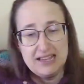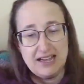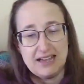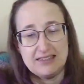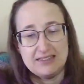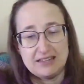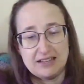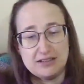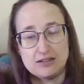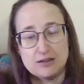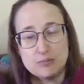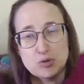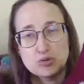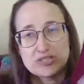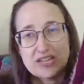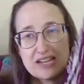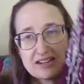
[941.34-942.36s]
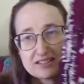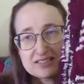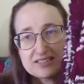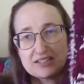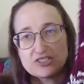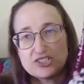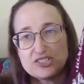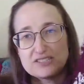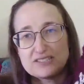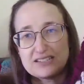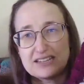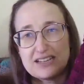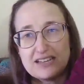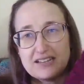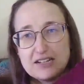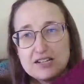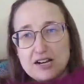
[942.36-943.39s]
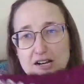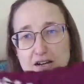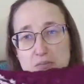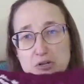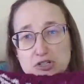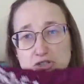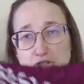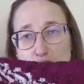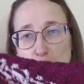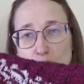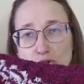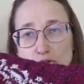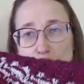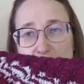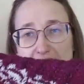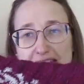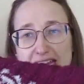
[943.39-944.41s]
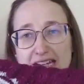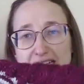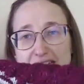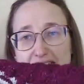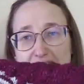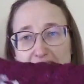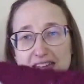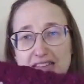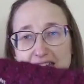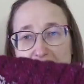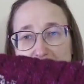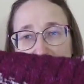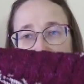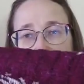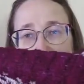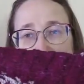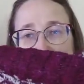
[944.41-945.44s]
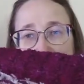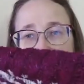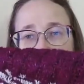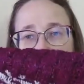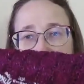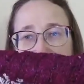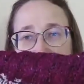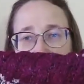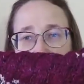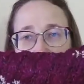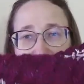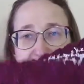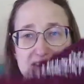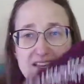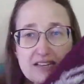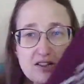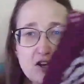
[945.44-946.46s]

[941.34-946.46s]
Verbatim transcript: and then the mosaic sections get shorter and the lace sections get